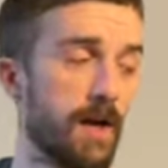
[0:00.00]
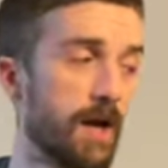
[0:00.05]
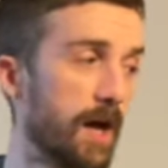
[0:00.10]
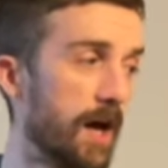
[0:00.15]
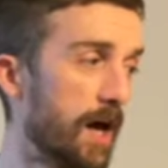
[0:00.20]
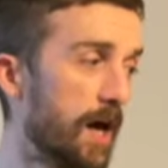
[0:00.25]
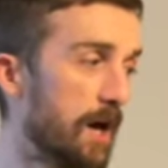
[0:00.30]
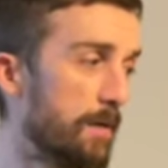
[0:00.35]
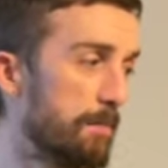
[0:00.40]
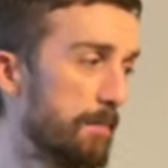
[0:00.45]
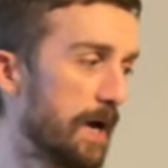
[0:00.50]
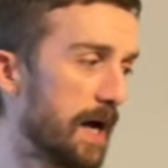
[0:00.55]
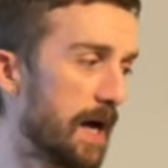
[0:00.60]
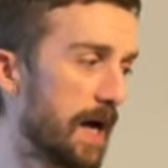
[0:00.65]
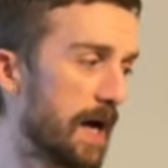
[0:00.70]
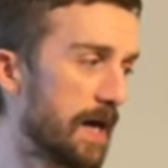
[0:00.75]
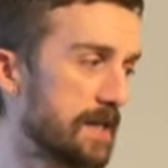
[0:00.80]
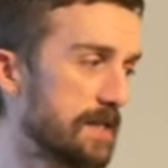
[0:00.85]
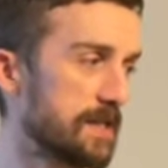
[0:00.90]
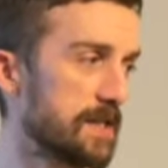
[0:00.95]
And
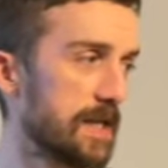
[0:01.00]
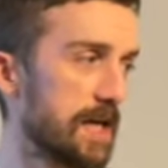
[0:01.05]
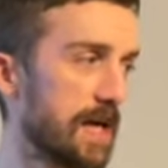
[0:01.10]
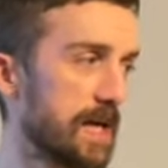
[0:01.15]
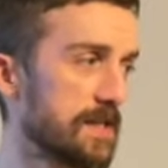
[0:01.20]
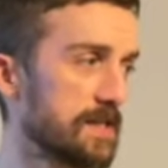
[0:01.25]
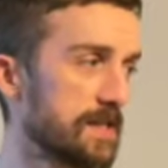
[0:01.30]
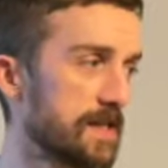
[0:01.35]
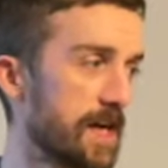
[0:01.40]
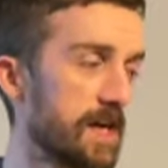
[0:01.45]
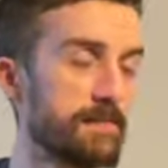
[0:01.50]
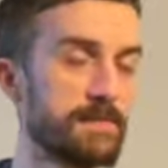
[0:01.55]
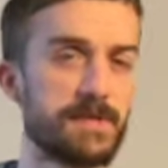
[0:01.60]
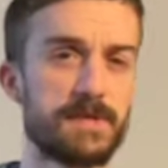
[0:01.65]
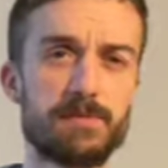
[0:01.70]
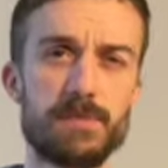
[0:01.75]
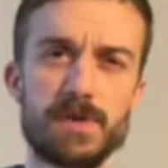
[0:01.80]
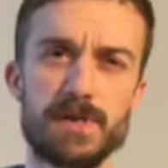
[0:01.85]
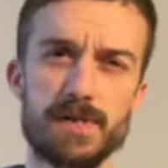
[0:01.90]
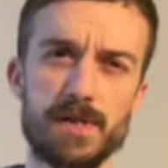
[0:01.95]
as I came
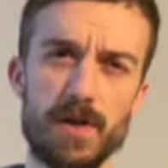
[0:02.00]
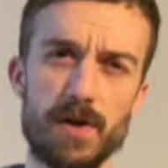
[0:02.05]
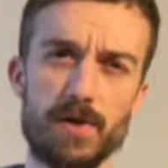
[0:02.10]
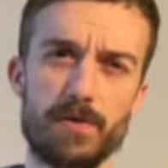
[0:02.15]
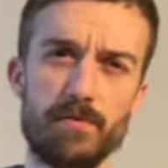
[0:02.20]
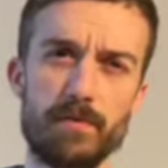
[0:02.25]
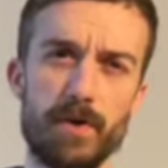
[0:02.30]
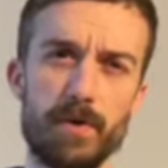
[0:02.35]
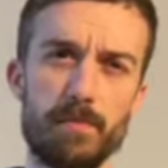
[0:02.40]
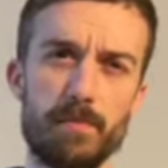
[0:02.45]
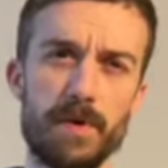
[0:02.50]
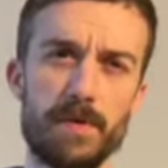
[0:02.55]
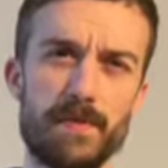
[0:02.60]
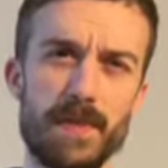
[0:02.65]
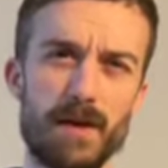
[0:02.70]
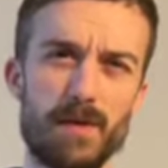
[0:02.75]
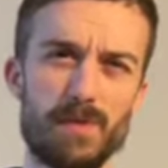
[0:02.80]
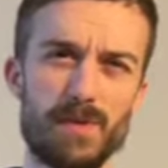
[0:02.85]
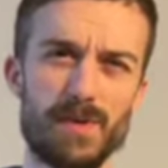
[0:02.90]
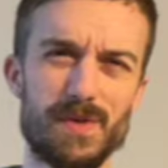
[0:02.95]
into my sewing room,
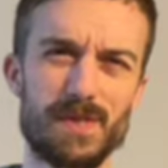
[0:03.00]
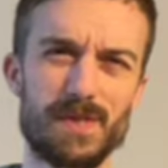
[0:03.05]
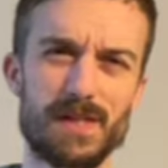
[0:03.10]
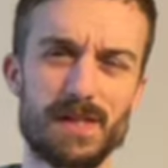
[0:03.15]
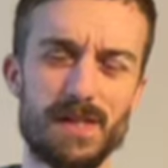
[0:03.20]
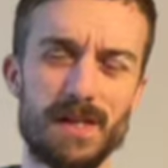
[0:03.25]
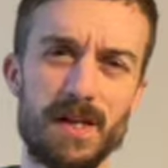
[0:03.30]
there was